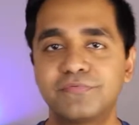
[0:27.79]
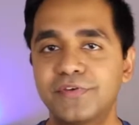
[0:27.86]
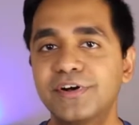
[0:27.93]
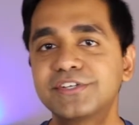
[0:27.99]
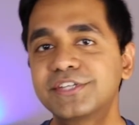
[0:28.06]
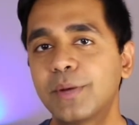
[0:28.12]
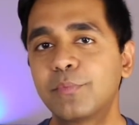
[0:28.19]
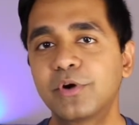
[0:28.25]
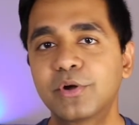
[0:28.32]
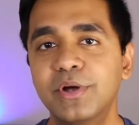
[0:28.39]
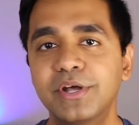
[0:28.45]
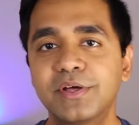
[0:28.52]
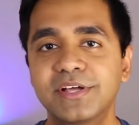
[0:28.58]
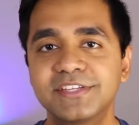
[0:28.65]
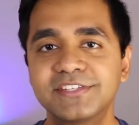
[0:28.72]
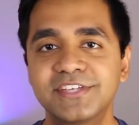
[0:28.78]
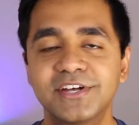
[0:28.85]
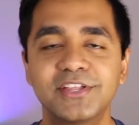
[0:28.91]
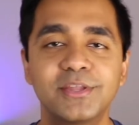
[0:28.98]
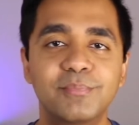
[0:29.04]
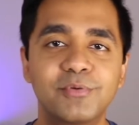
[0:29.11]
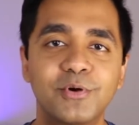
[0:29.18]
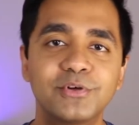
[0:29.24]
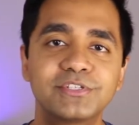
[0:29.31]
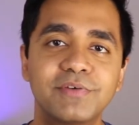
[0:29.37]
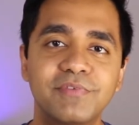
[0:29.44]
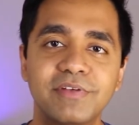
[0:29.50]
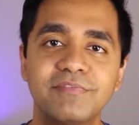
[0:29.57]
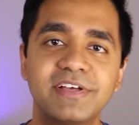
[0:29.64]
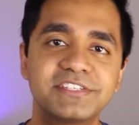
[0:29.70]
first up, we're going to consider the pros
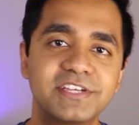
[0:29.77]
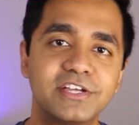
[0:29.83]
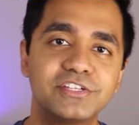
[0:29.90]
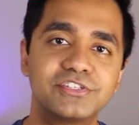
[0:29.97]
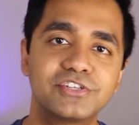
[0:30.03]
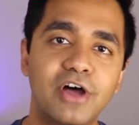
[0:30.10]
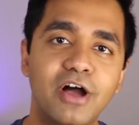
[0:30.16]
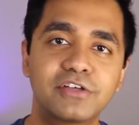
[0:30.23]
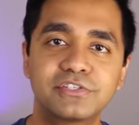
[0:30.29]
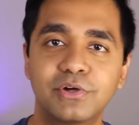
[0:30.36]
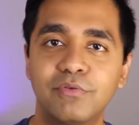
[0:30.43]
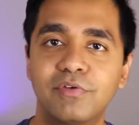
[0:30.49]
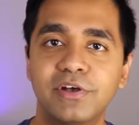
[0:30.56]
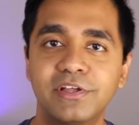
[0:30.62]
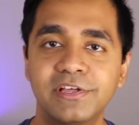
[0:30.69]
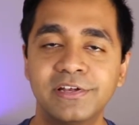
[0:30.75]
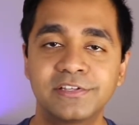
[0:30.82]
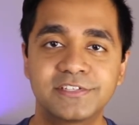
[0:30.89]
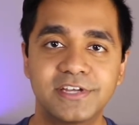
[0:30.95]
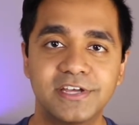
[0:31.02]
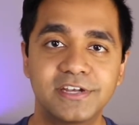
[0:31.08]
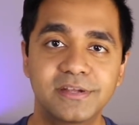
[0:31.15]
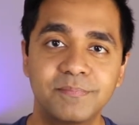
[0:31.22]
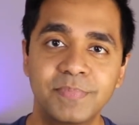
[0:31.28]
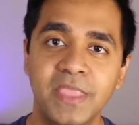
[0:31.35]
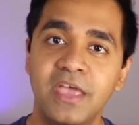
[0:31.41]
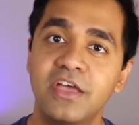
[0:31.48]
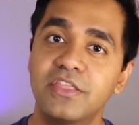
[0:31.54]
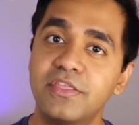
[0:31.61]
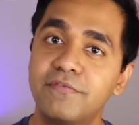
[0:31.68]
of investing in stocks over real estate.
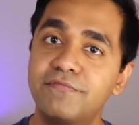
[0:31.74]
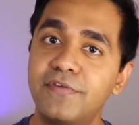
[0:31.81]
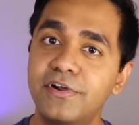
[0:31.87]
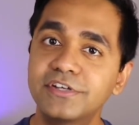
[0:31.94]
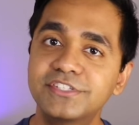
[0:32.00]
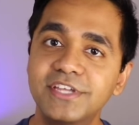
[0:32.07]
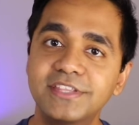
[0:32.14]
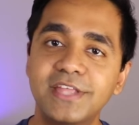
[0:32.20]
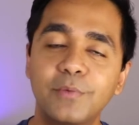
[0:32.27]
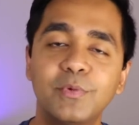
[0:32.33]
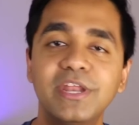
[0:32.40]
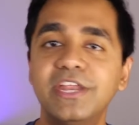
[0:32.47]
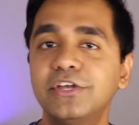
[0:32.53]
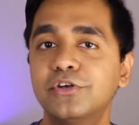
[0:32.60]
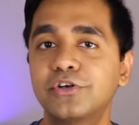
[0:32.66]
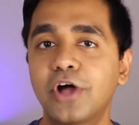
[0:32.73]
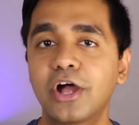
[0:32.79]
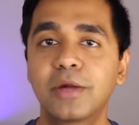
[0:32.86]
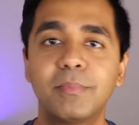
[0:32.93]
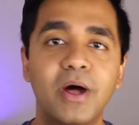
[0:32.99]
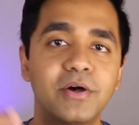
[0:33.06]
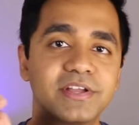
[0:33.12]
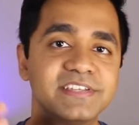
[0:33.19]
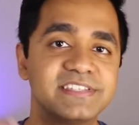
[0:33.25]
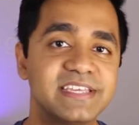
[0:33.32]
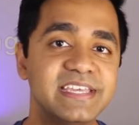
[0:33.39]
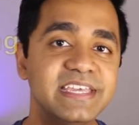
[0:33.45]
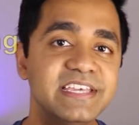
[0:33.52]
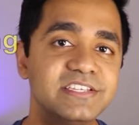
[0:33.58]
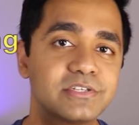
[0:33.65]
The first thing that we need to talk about is
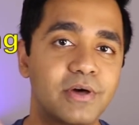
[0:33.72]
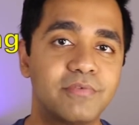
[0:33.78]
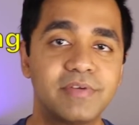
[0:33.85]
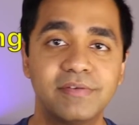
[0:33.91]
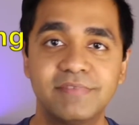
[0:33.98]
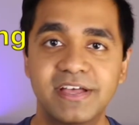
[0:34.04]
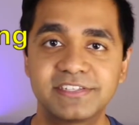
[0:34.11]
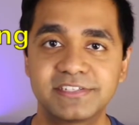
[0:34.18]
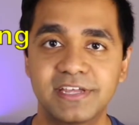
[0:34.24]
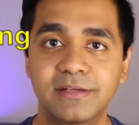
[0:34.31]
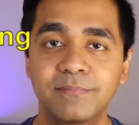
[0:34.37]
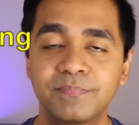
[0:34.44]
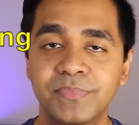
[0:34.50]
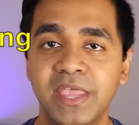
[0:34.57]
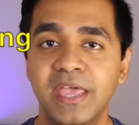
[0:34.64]
ease of investing.